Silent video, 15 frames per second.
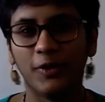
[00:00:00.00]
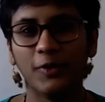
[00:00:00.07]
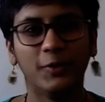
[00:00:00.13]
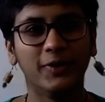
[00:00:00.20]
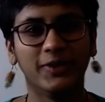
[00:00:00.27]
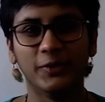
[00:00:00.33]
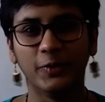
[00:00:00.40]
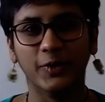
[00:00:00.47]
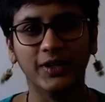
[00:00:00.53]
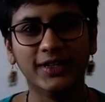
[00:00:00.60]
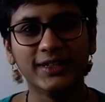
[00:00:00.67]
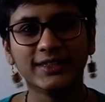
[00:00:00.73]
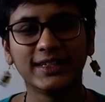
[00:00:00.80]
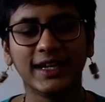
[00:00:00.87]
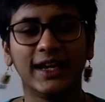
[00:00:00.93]
over the
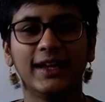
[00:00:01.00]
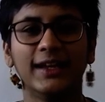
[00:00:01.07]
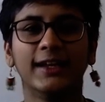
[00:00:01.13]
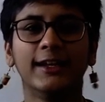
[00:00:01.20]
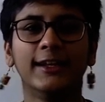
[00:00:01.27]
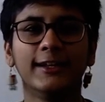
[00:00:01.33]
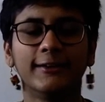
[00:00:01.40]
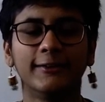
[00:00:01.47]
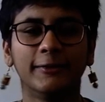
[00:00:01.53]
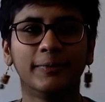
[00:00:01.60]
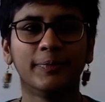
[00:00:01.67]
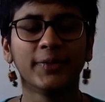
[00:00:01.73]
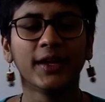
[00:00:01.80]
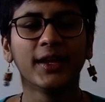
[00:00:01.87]
world and um,